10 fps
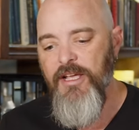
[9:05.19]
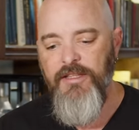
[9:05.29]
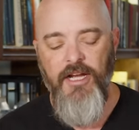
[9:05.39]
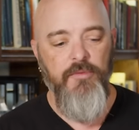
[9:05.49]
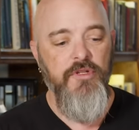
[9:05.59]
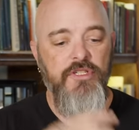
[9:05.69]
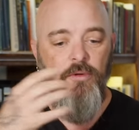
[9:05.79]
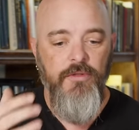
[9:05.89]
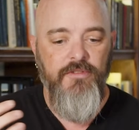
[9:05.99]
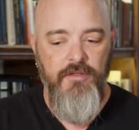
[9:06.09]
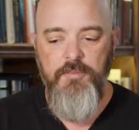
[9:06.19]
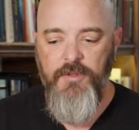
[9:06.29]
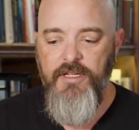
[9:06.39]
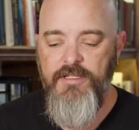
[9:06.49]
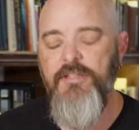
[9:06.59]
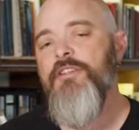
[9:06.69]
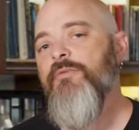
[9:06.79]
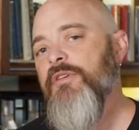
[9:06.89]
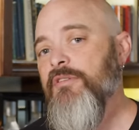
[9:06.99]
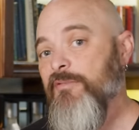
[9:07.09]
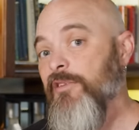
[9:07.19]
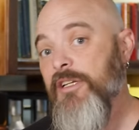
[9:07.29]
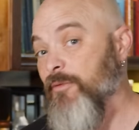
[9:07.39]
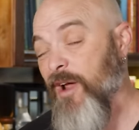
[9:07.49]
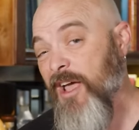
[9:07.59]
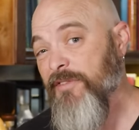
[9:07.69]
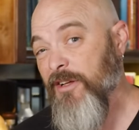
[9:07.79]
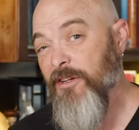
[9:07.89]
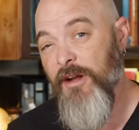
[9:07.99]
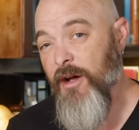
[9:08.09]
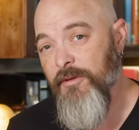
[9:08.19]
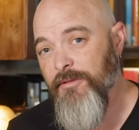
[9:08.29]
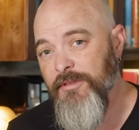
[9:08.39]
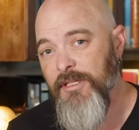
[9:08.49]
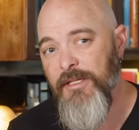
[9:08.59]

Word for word: that results in places you wouldn't really arrive on your own